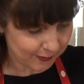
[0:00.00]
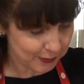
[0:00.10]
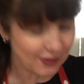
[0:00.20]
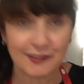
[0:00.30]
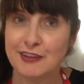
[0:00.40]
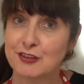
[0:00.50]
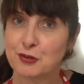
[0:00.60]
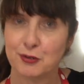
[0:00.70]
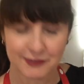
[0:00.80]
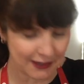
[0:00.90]
we just need to
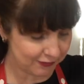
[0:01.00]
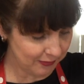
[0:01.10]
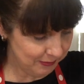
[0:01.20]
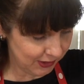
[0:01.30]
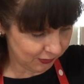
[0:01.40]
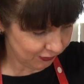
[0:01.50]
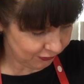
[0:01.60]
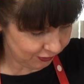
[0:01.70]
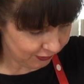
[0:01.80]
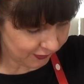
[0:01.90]
cook that for a minute or two